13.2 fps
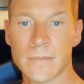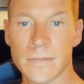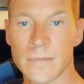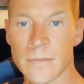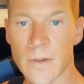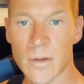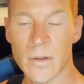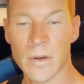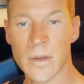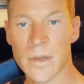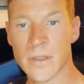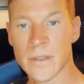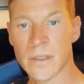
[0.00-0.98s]
Although
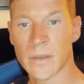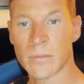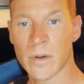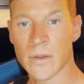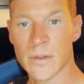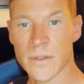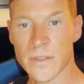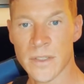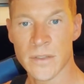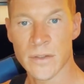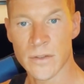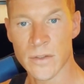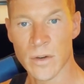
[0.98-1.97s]
his uh, brothers and
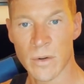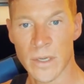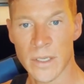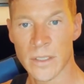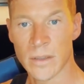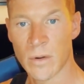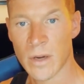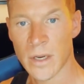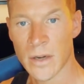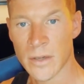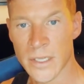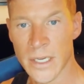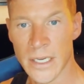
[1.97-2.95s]
sisters are quite quite
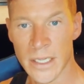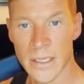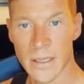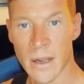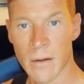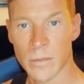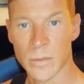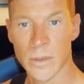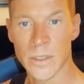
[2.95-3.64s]
entertaining in the comic books.